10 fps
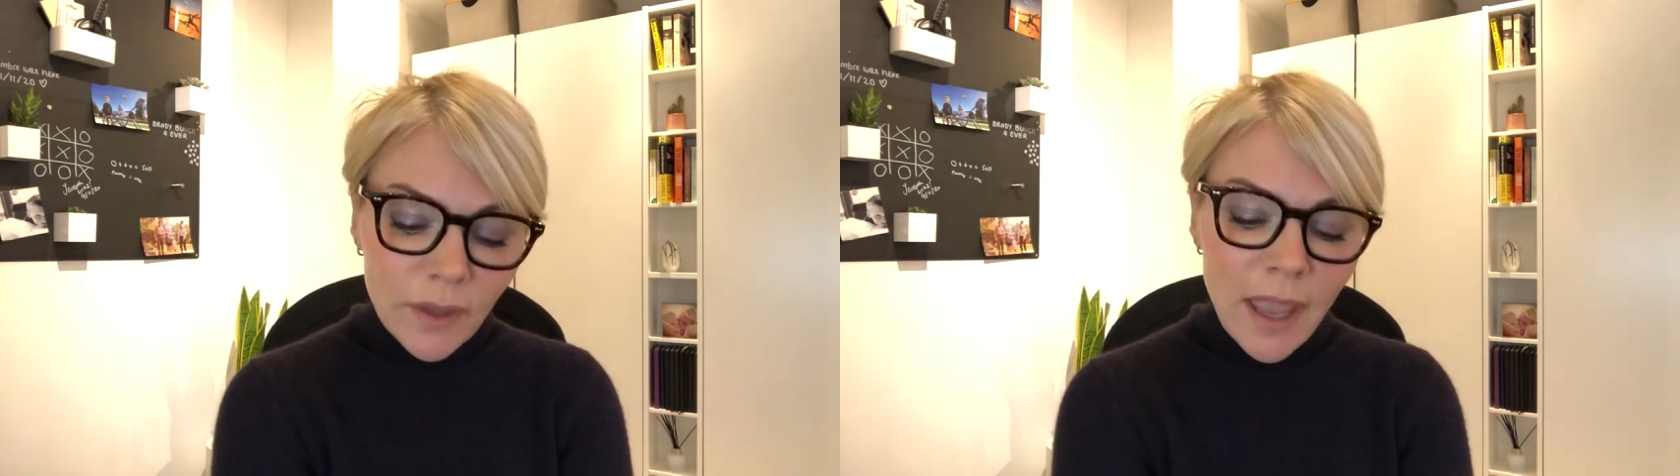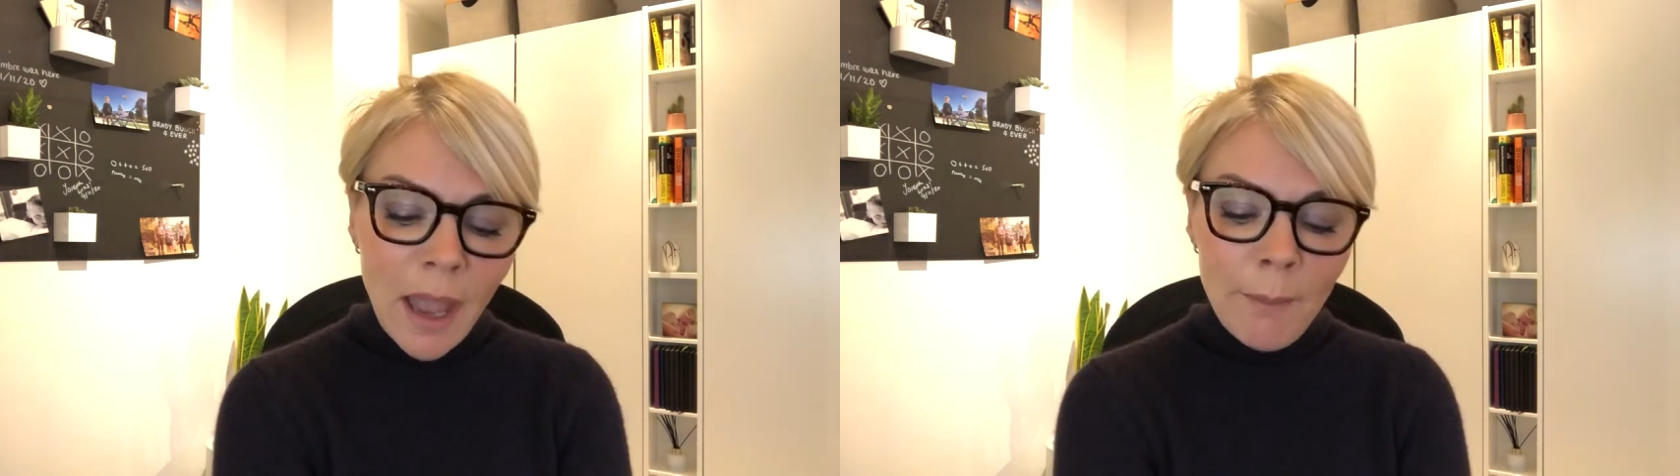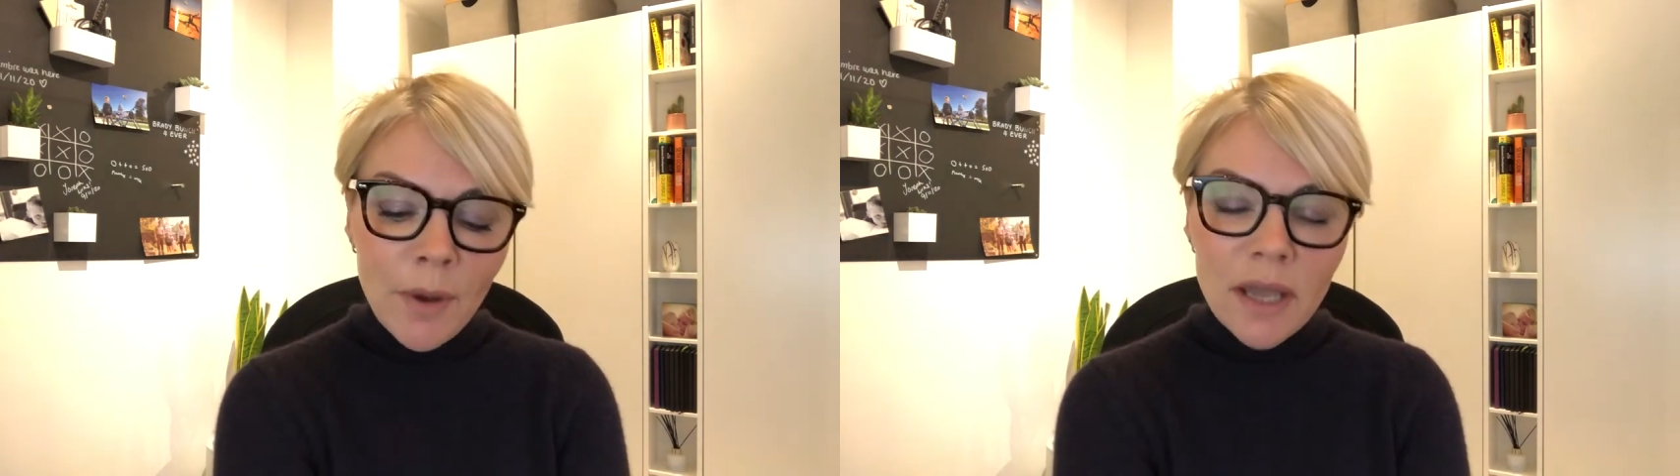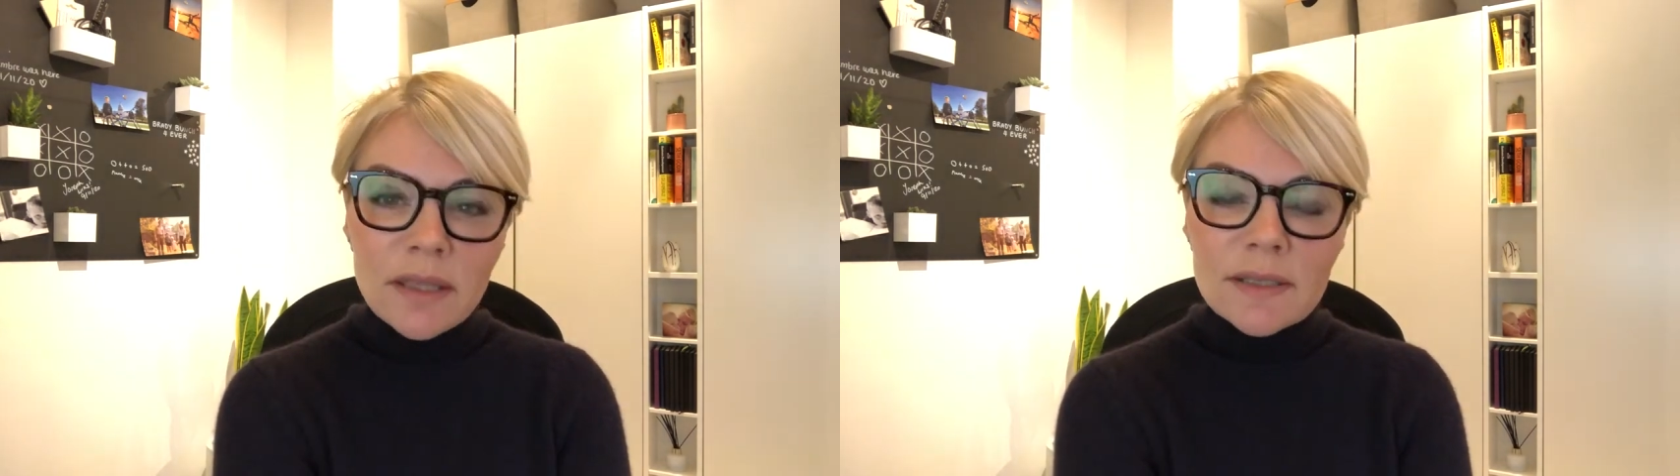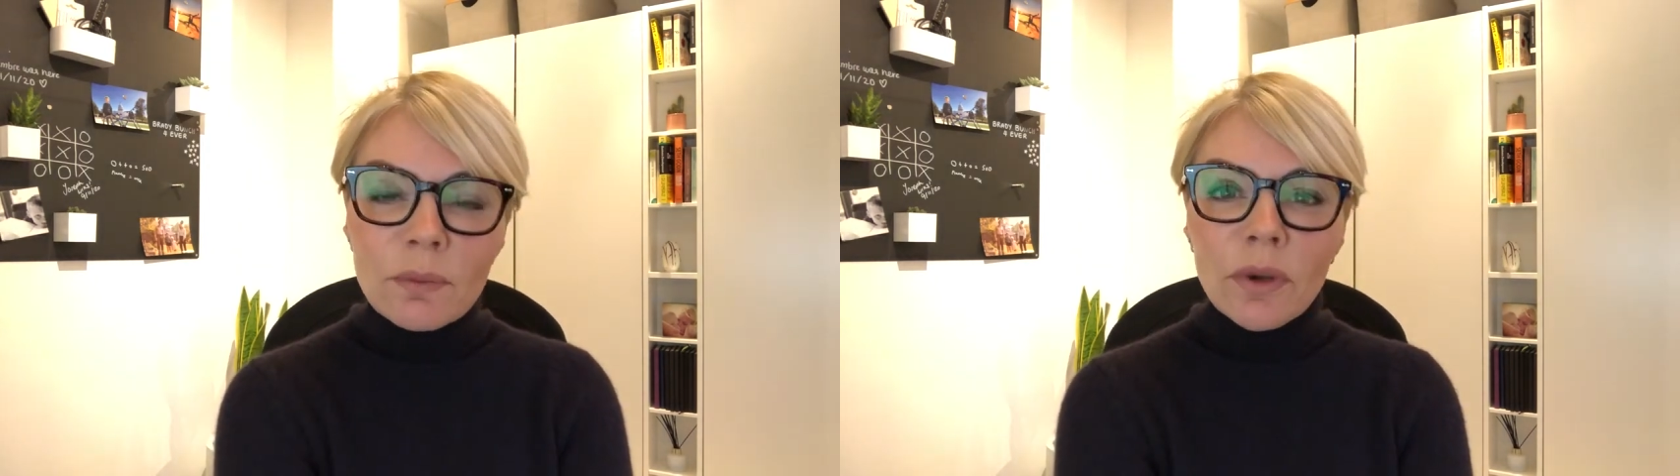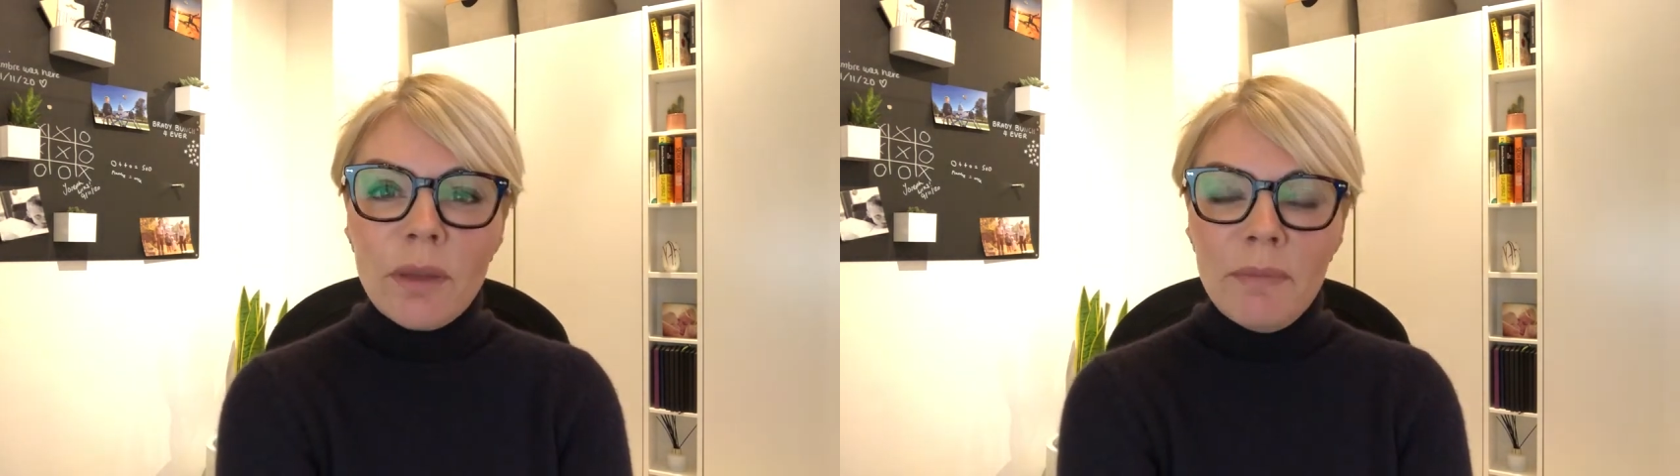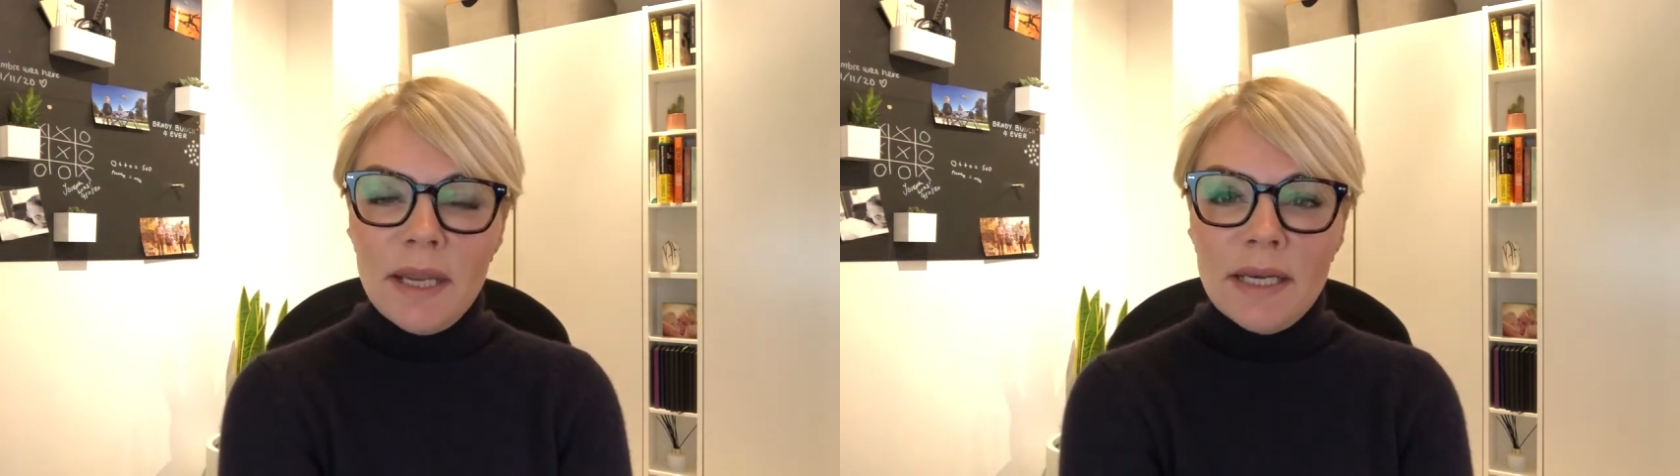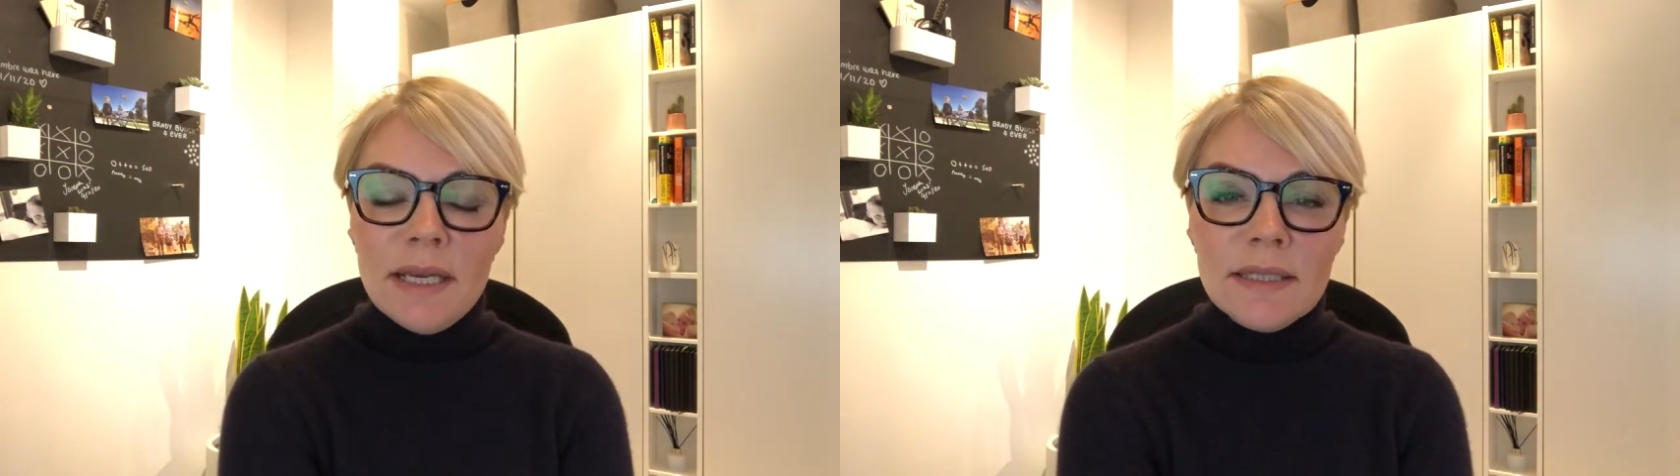And by this, what I
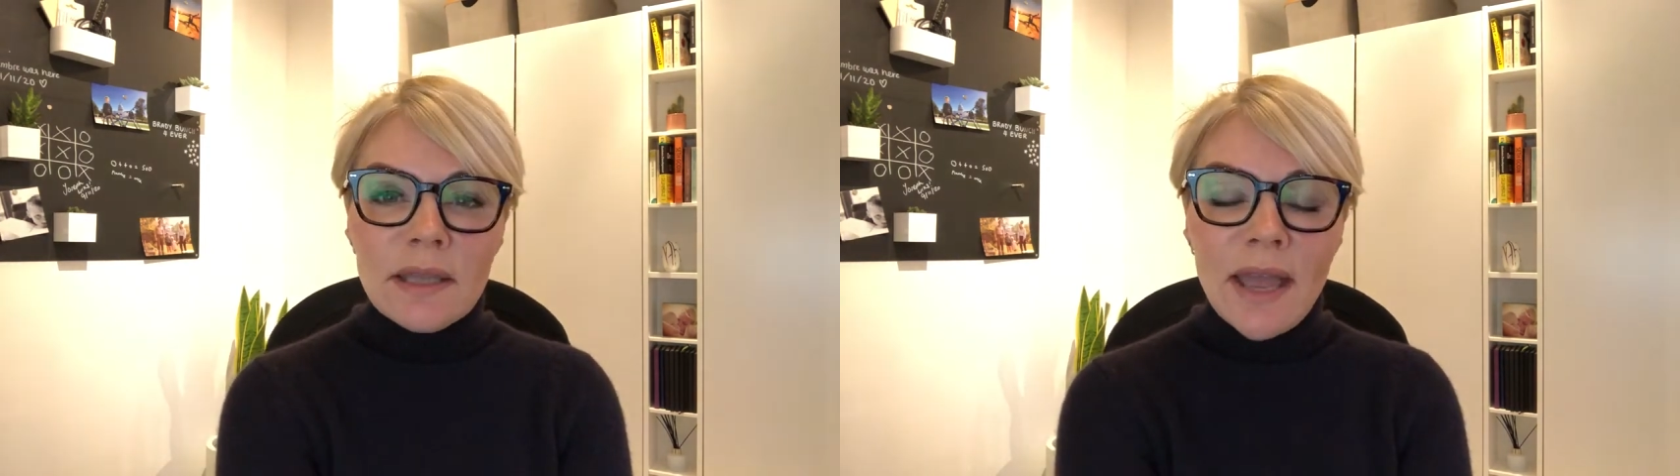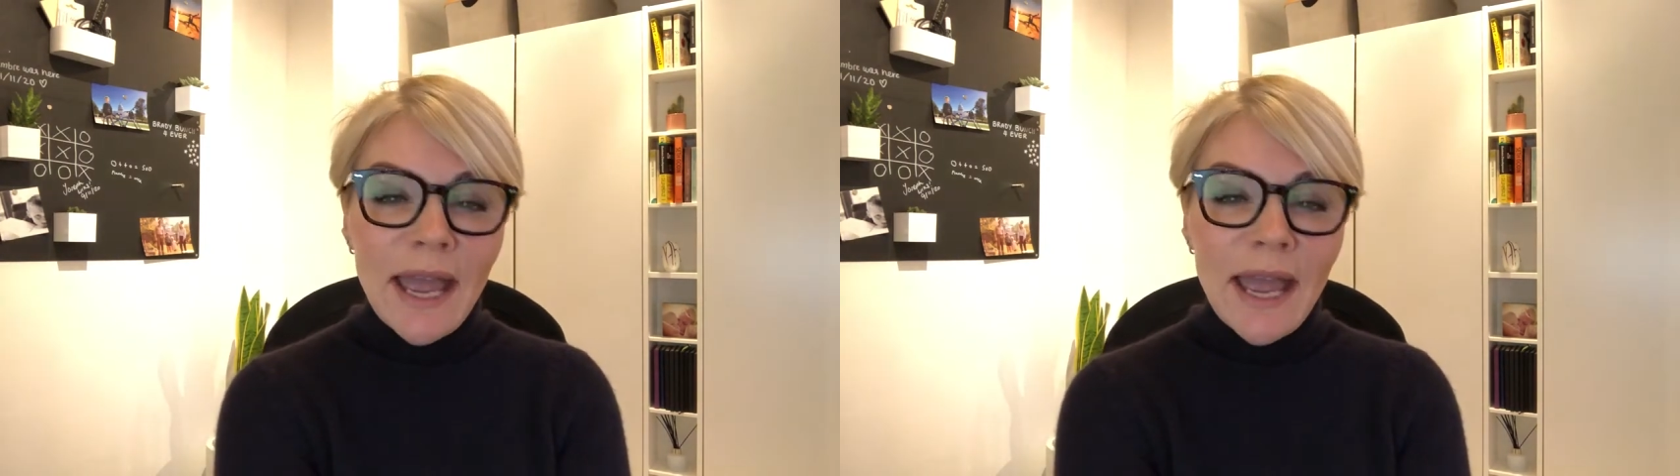mean is that